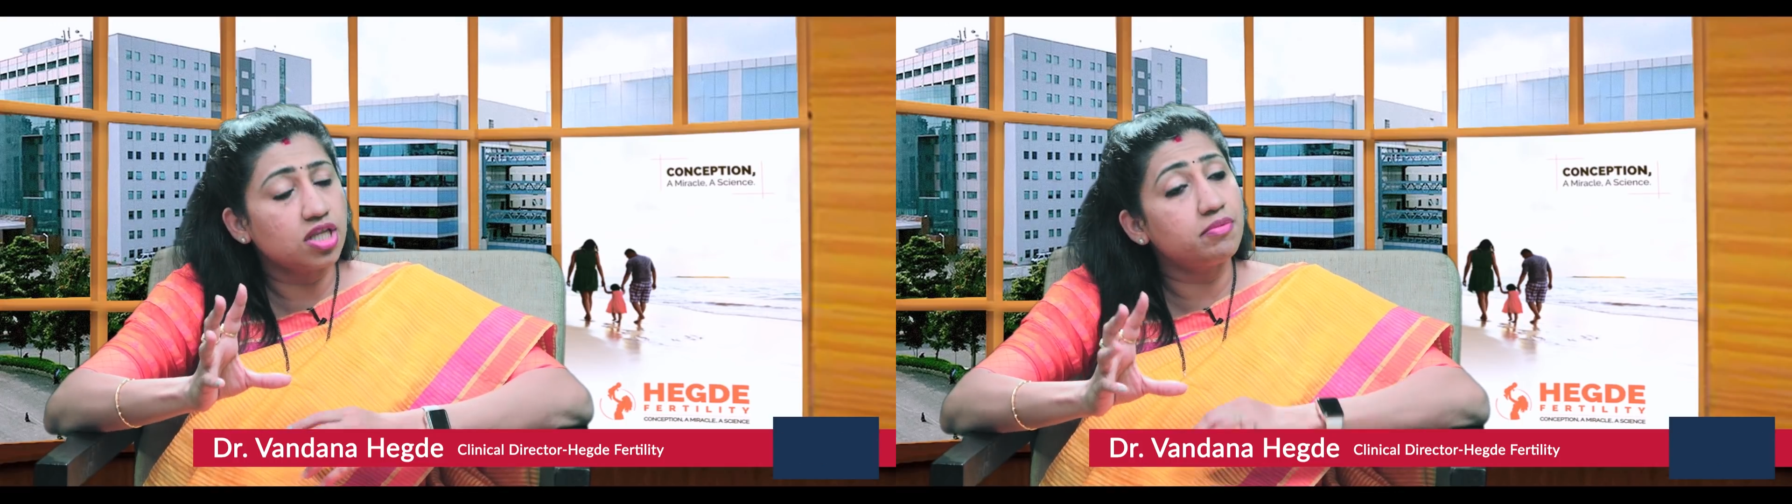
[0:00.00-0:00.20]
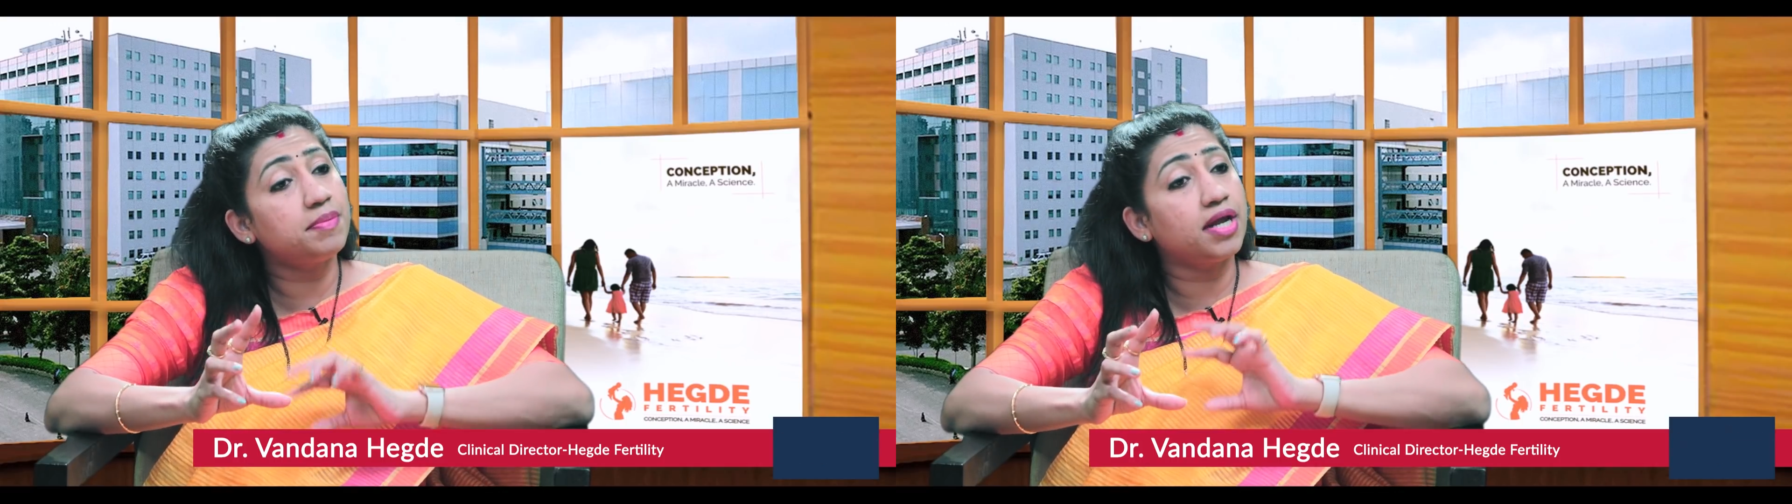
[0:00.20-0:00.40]

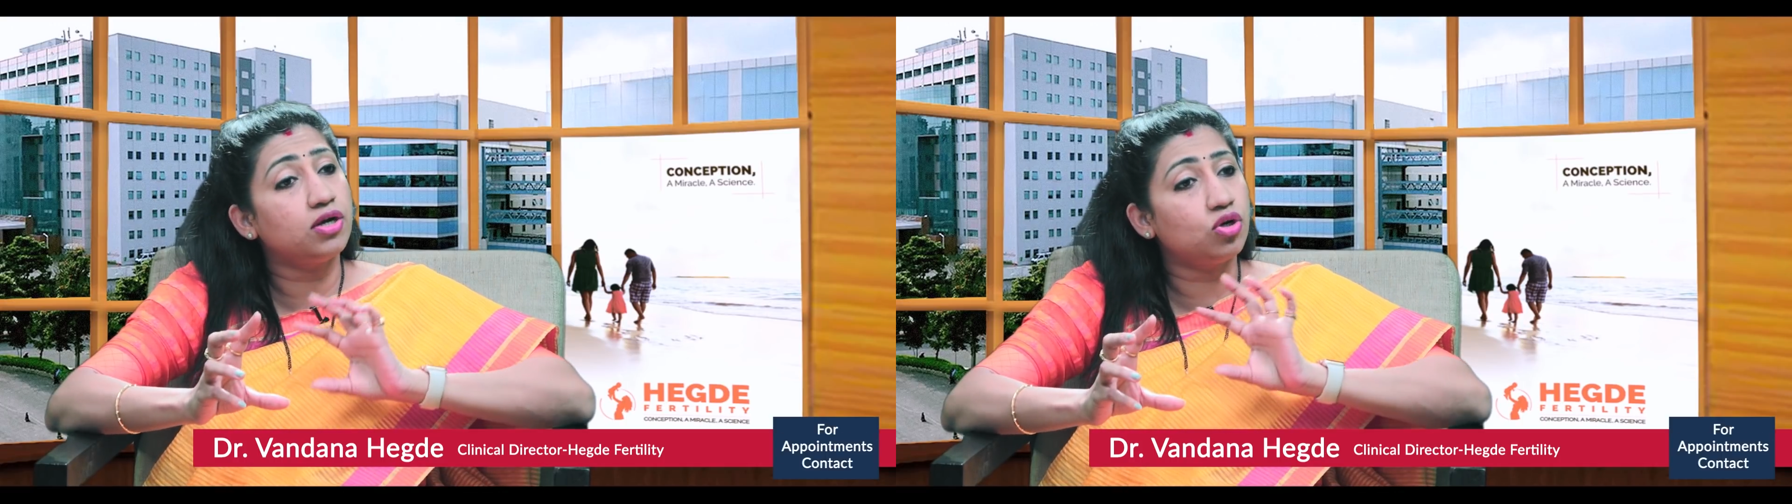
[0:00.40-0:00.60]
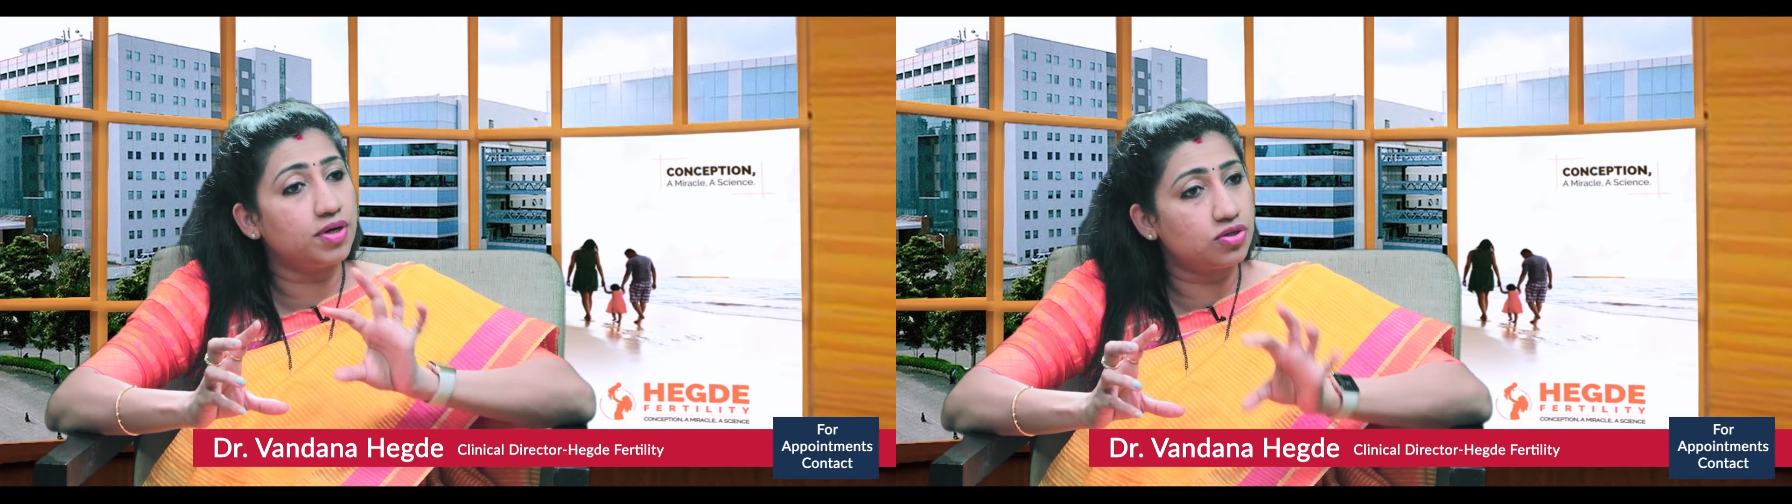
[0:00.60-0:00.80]
they may be
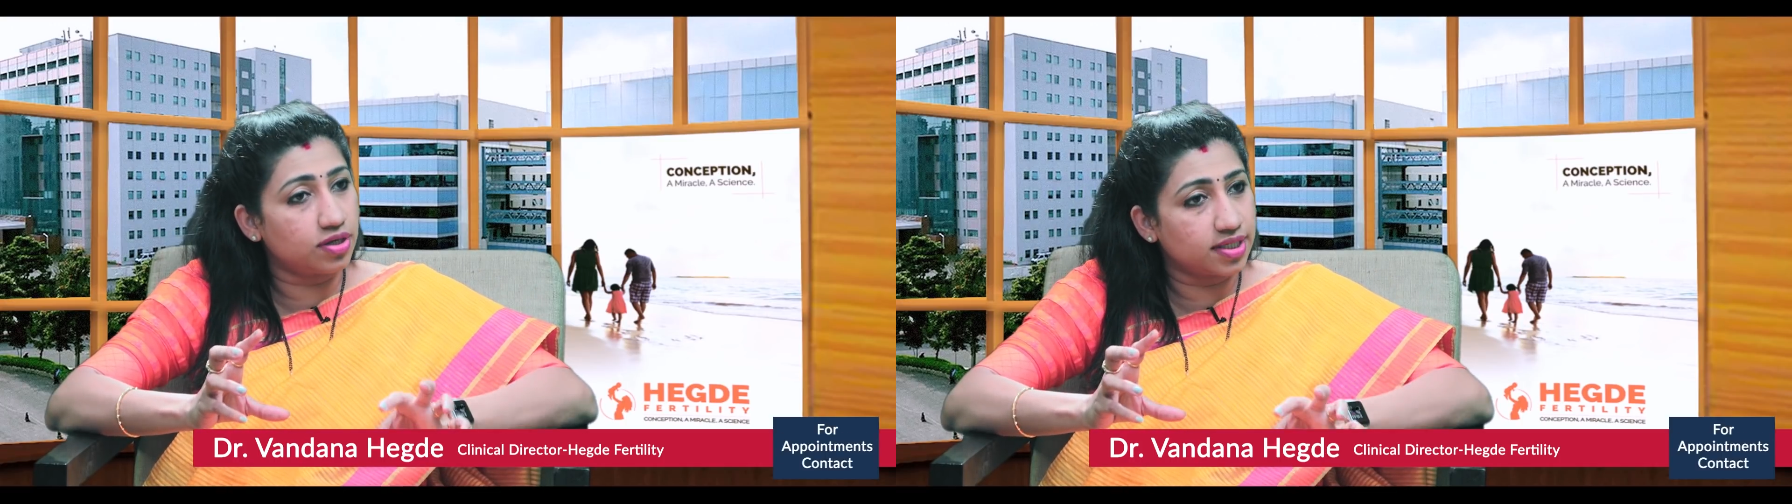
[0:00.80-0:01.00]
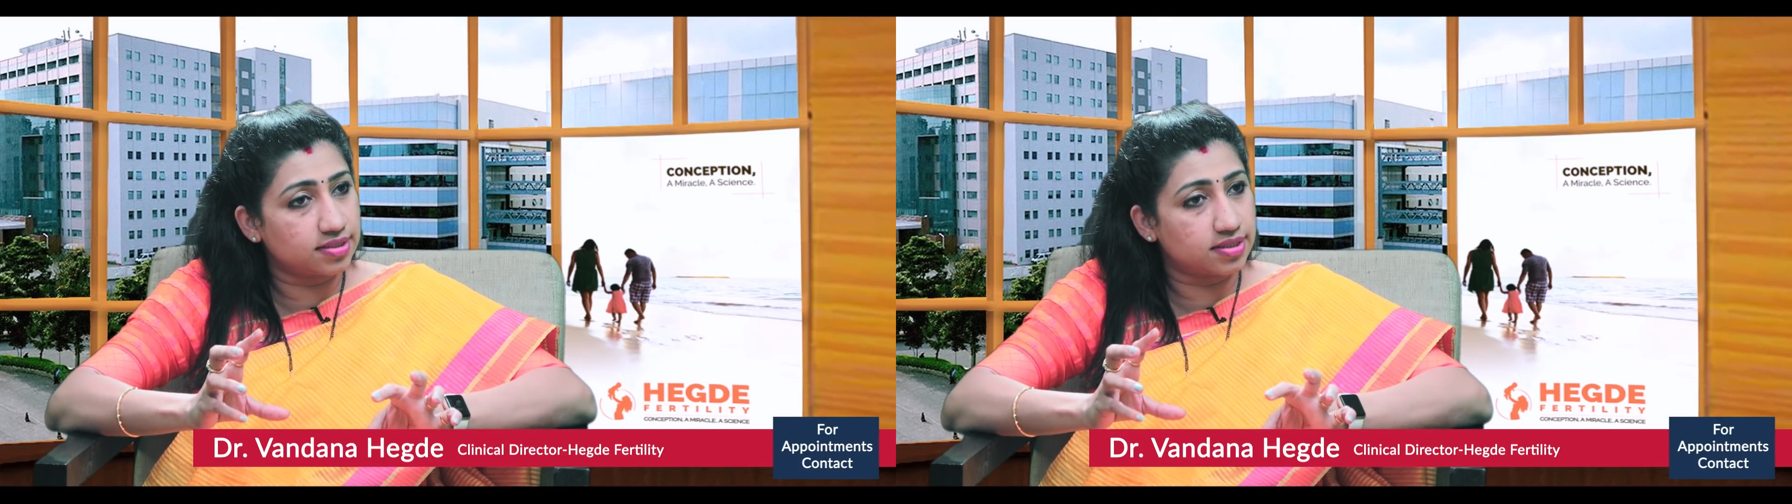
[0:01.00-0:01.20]

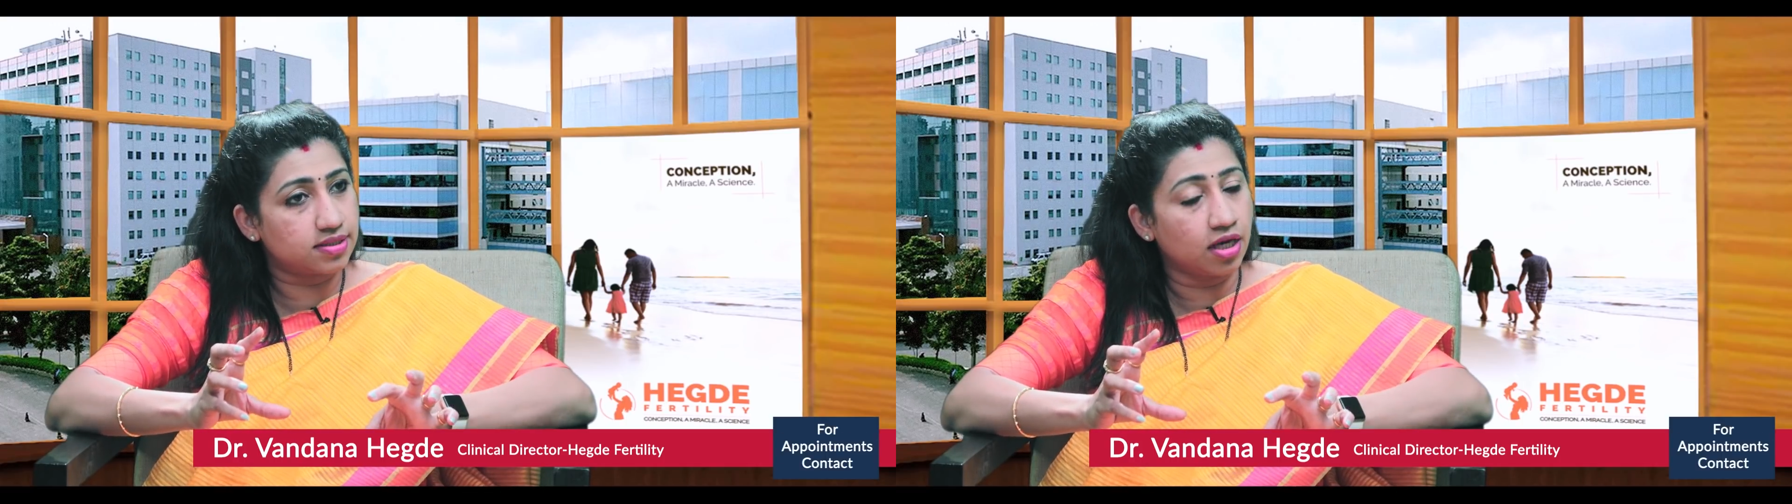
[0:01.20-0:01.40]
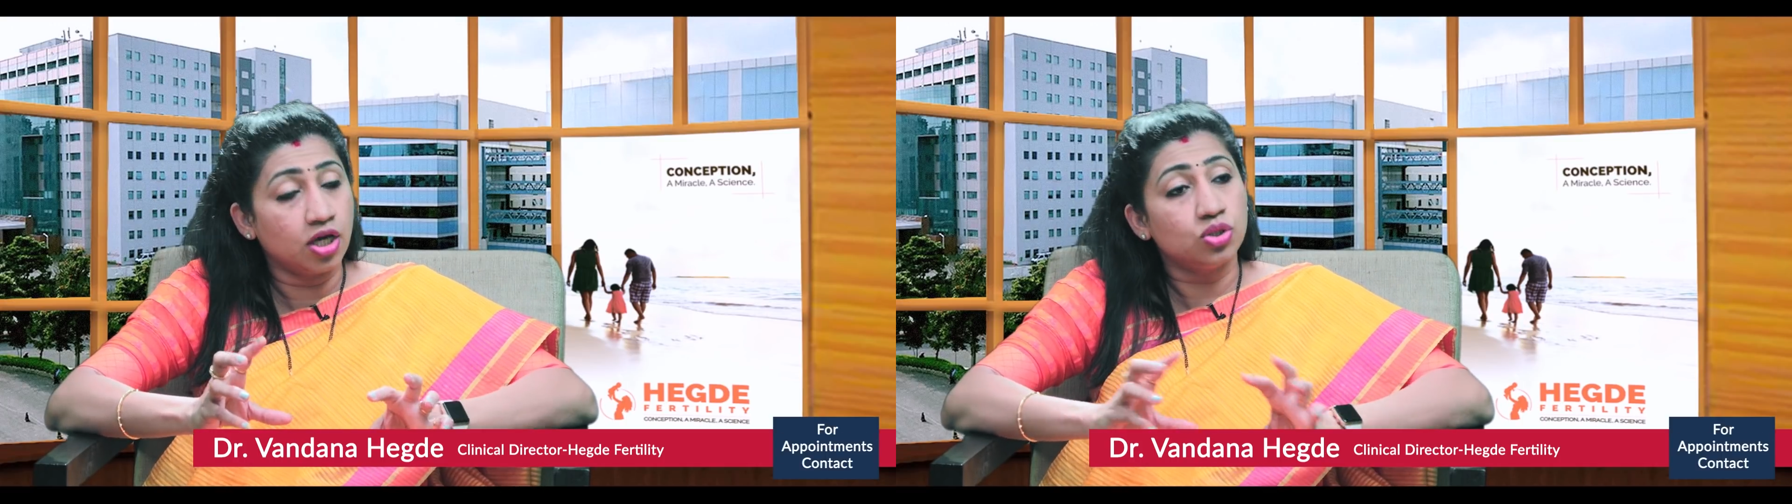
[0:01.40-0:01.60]
endometriotic cysts.